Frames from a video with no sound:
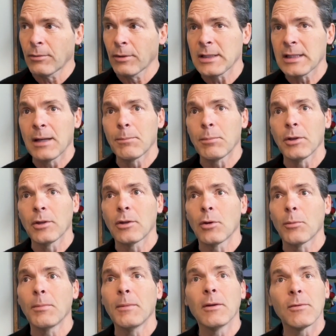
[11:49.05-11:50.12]
For example,
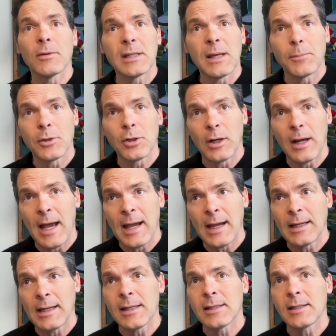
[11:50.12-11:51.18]
dopamine receptor
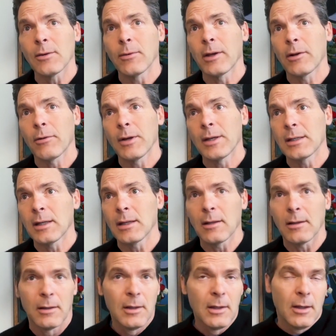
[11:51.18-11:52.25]
agonists, so increasing
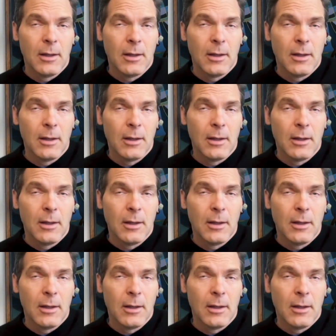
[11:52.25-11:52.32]
the